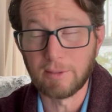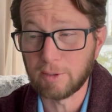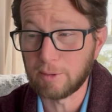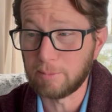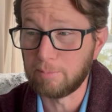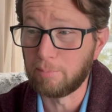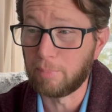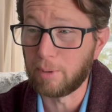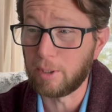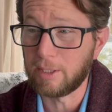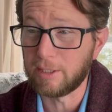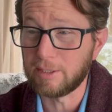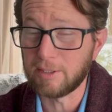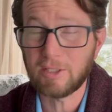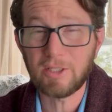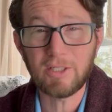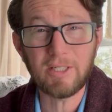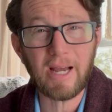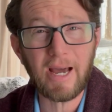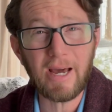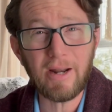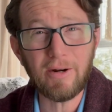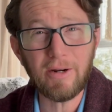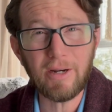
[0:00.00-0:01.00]
but
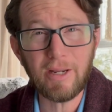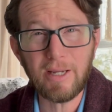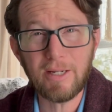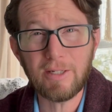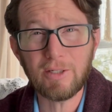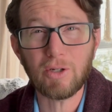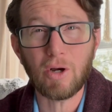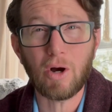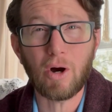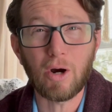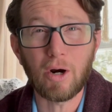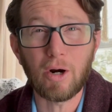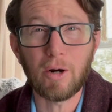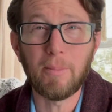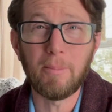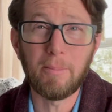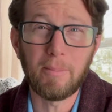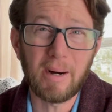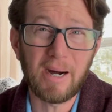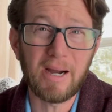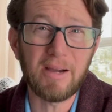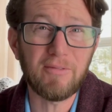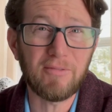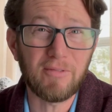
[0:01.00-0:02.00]
Saturdays are
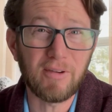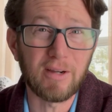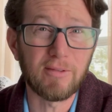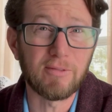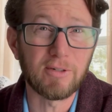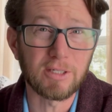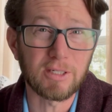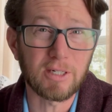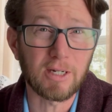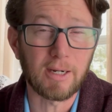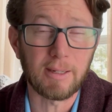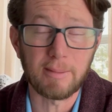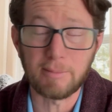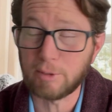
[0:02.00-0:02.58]
my favorite time,